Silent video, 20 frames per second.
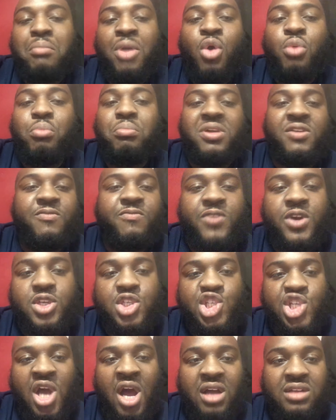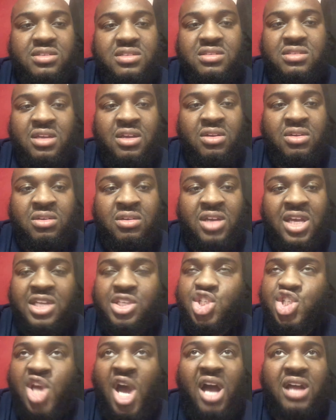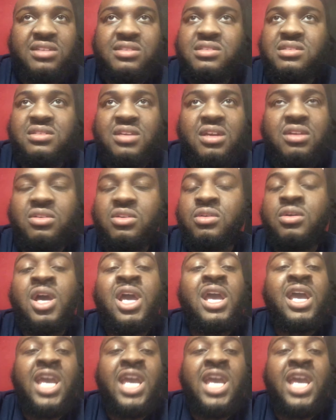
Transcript: moment for John Cena, and John Cena,